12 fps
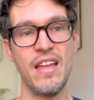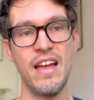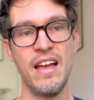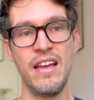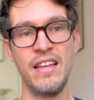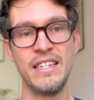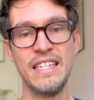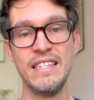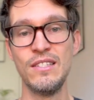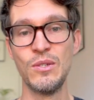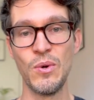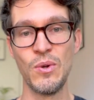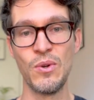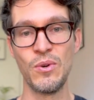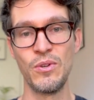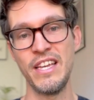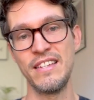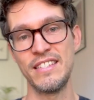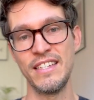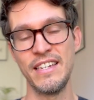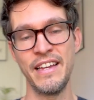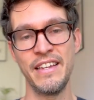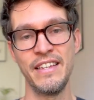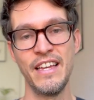And izolo,
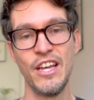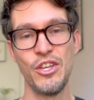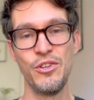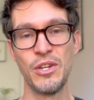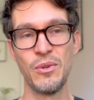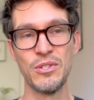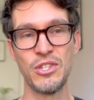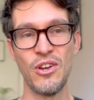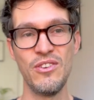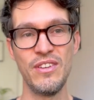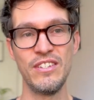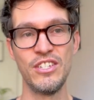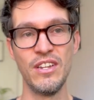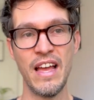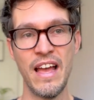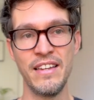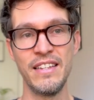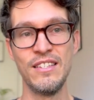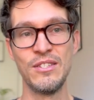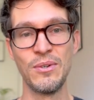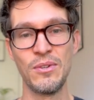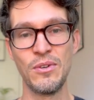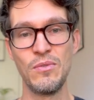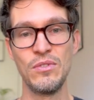yesterday. You can also add
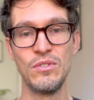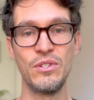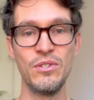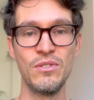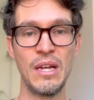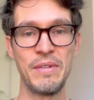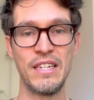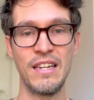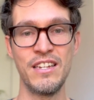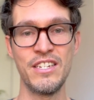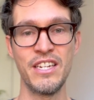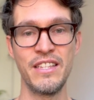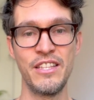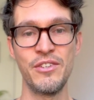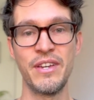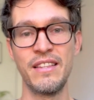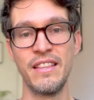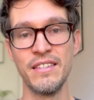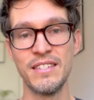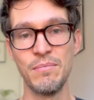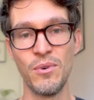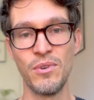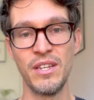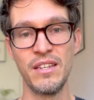izolo to namhlanje, then you get this
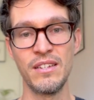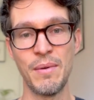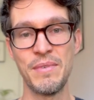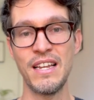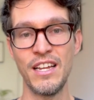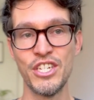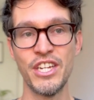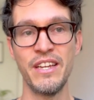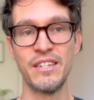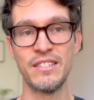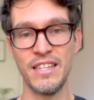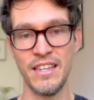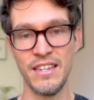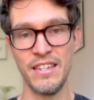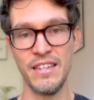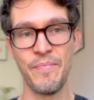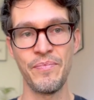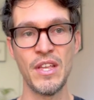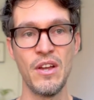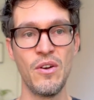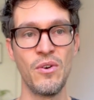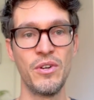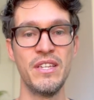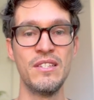morning, namhlanje ekseni,
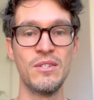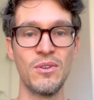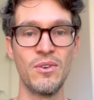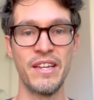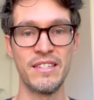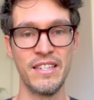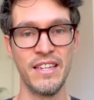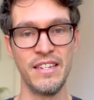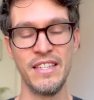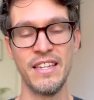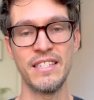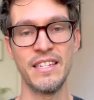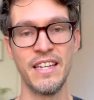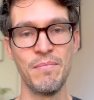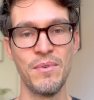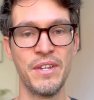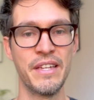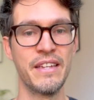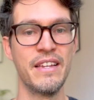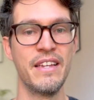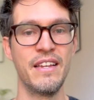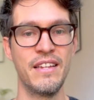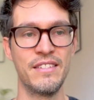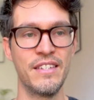or izolo ekseni, yesterday morning,
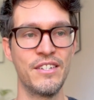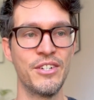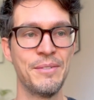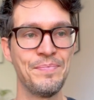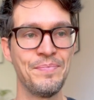etc.